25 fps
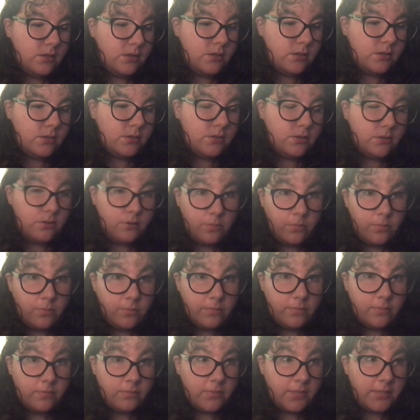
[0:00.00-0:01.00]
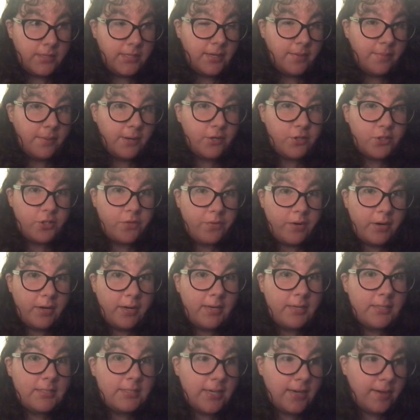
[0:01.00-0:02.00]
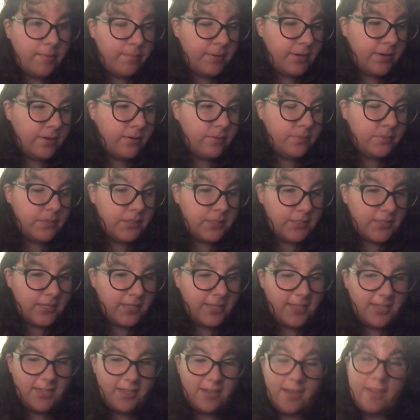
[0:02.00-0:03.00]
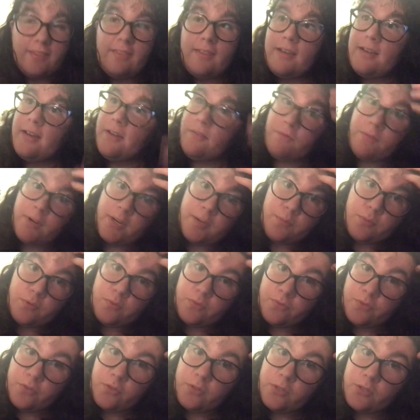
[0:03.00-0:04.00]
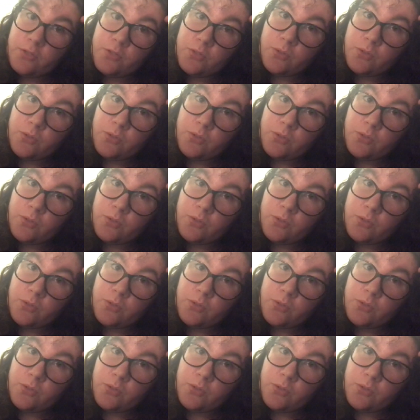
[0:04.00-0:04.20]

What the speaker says: So I think I'm actually running out of time now, because I think I've rambled for a little too